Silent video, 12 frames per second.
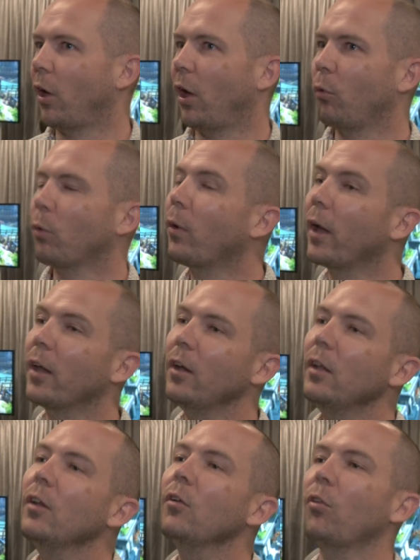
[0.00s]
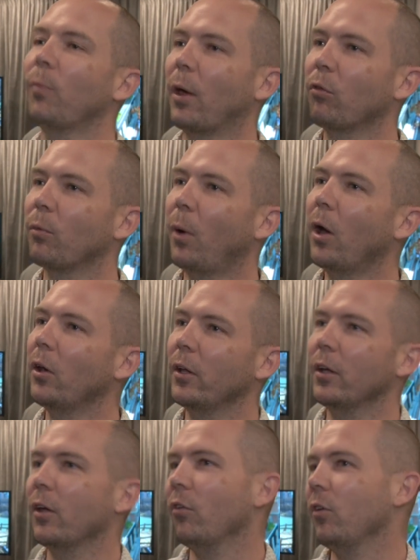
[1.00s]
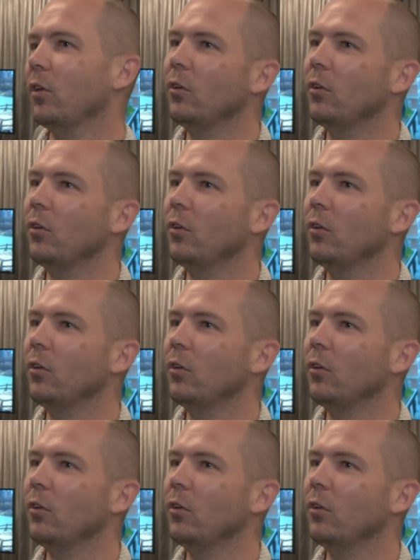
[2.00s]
Uh, we're probably going to need to do some extra modeling because you,